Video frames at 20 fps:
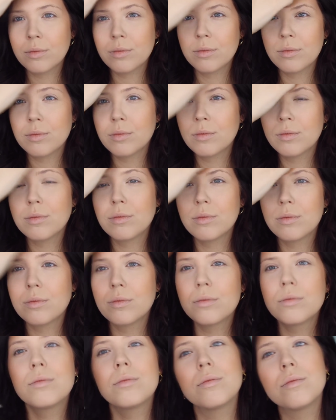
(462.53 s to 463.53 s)

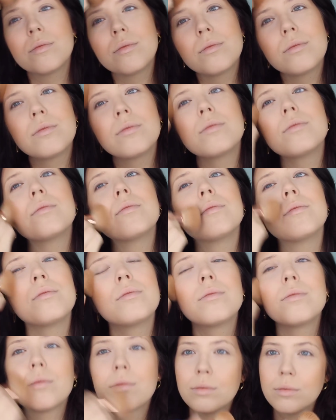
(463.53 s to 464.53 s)

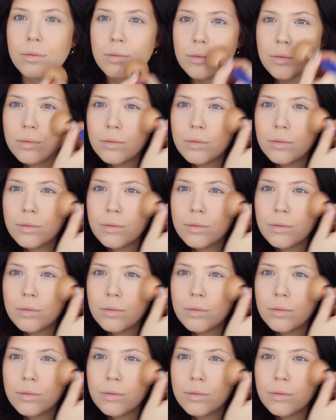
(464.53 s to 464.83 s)
No one is speaking in this clip.